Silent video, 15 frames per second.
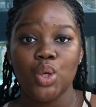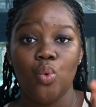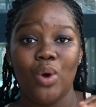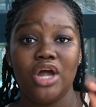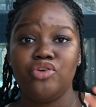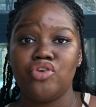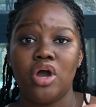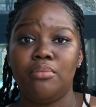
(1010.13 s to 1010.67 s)

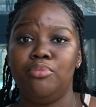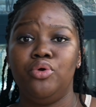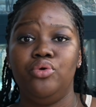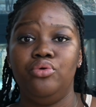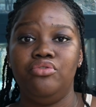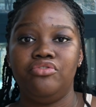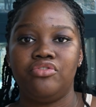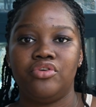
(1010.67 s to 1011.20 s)
one wrong
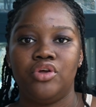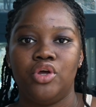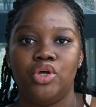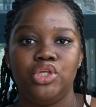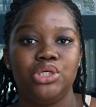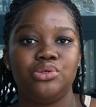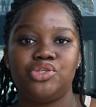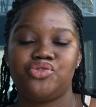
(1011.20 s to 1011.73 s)
move,
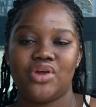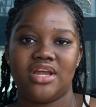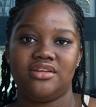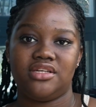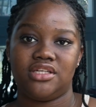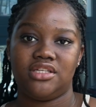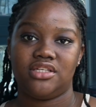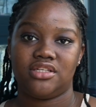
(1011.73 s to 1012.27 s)
you're
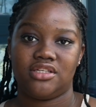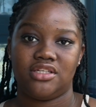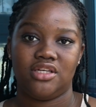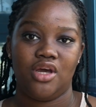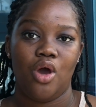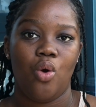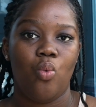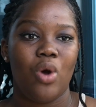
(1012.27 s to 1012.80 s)
stranded.
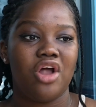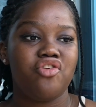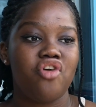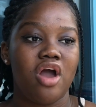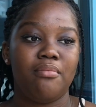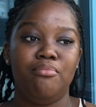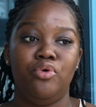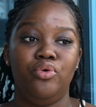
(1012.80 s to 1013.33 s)
One
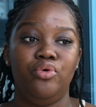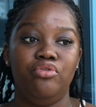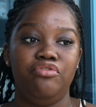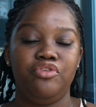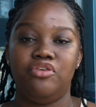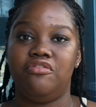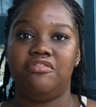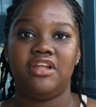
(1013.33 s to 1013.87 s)
wrong
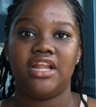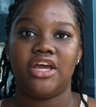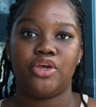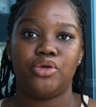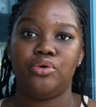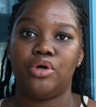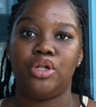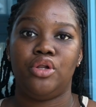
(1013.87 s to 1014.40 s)
move, you feel
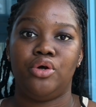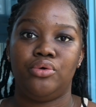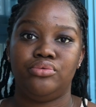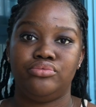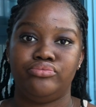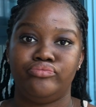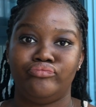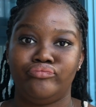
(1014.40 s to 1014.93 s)
like you're
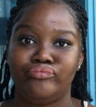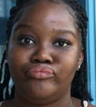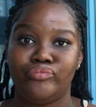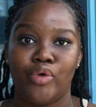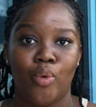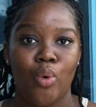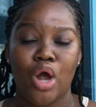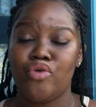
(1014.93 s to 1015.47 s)
alone.
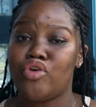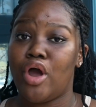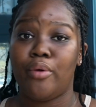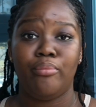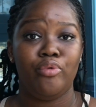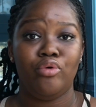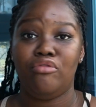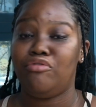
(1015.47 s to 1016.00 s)
One
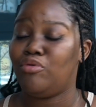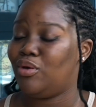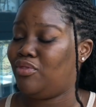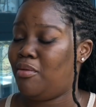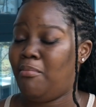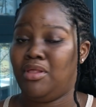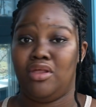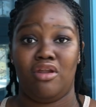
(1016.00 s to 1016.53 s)
wrong move, you're in
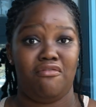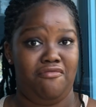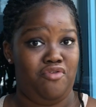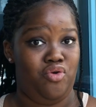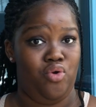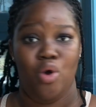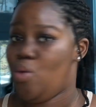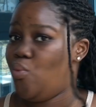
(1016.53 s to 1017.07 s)
the middle of
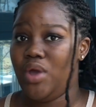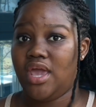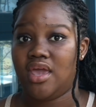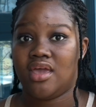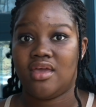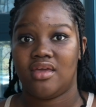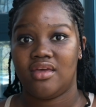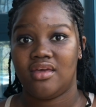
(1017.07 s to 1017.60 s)
nowhere.
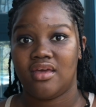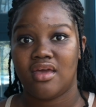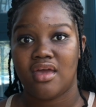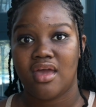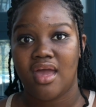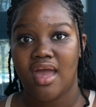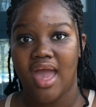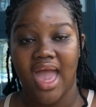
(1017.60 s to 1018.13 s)

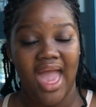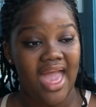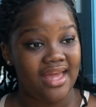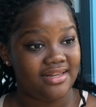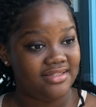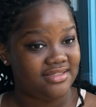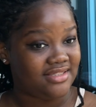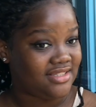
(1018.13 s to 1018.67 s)

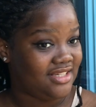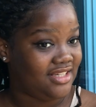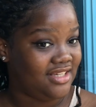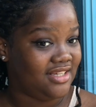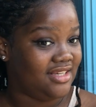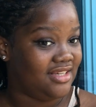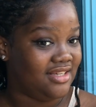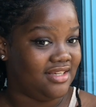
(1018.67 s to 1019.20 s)
And
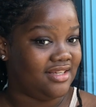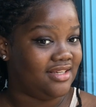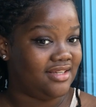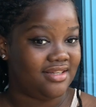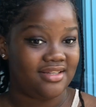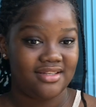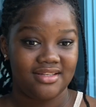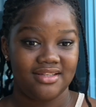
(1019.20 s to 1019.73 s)

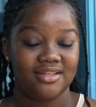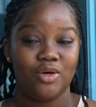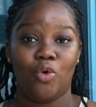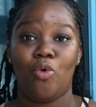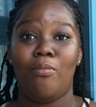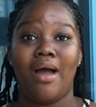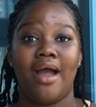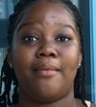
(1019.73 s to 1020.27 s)

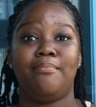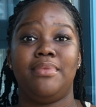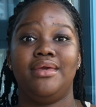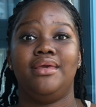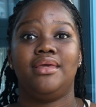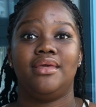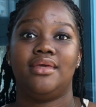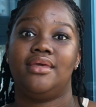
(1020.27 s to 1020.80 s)
go back
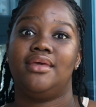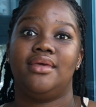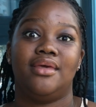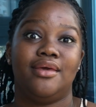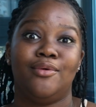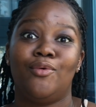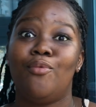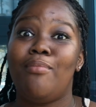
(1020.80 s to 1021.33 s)
be.
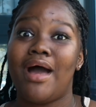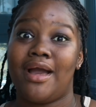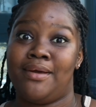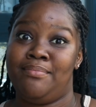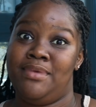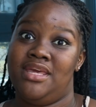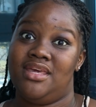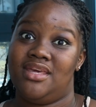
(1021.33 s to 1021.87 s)
Do
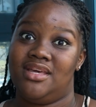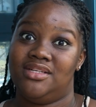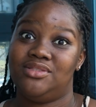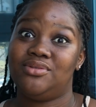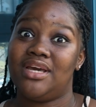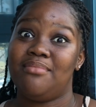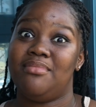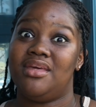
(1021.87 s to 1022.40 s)
you
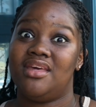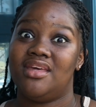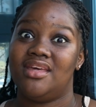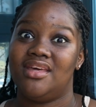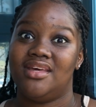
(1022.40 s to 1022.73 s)
get me?